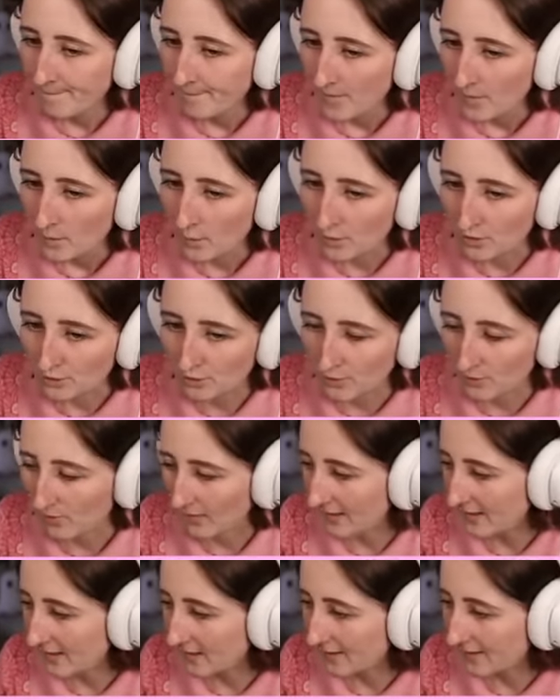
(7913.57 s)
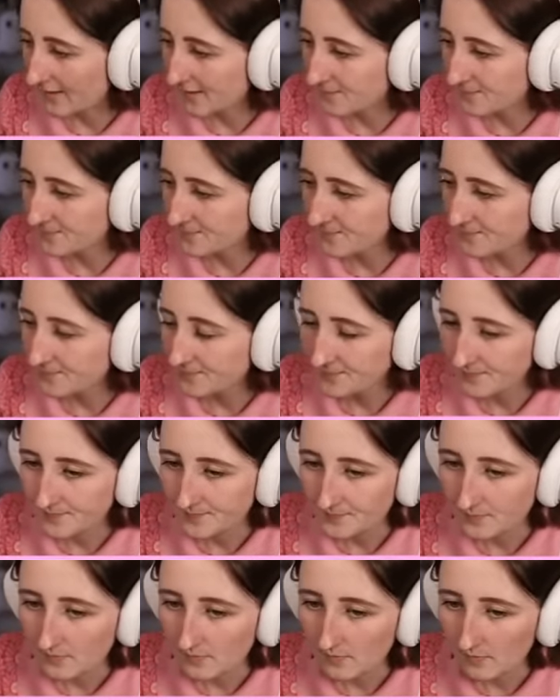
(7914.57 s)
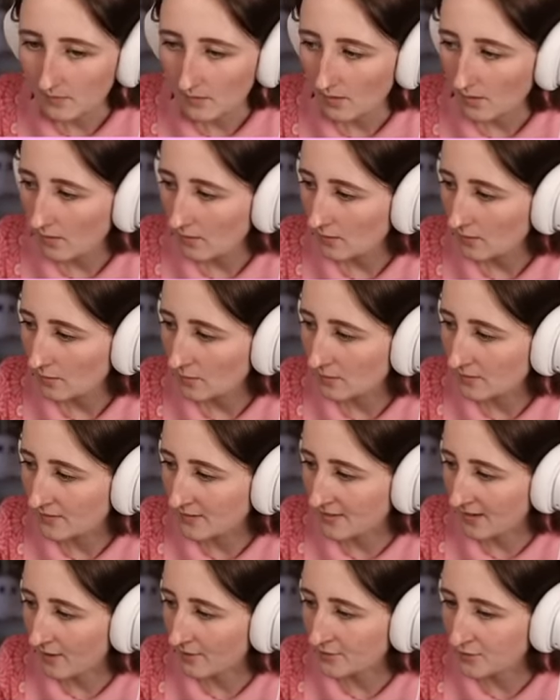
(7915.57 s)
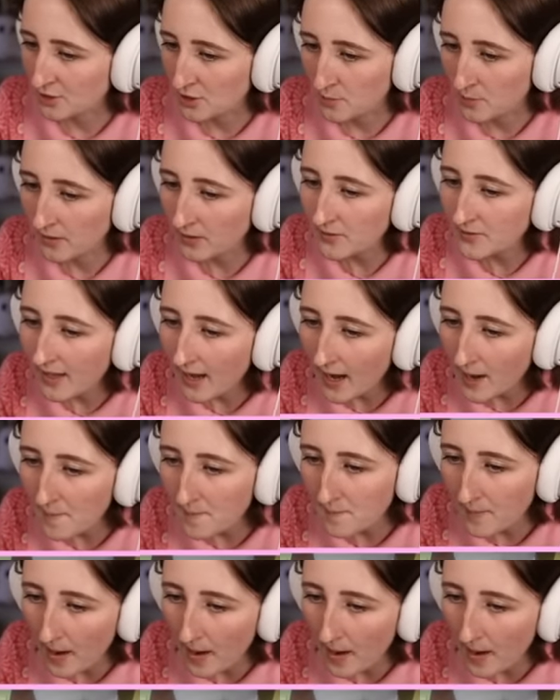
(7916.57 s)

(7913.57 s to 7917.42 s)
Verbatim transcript: We're sort of right near it. Was this house a new build? Yeah, I, I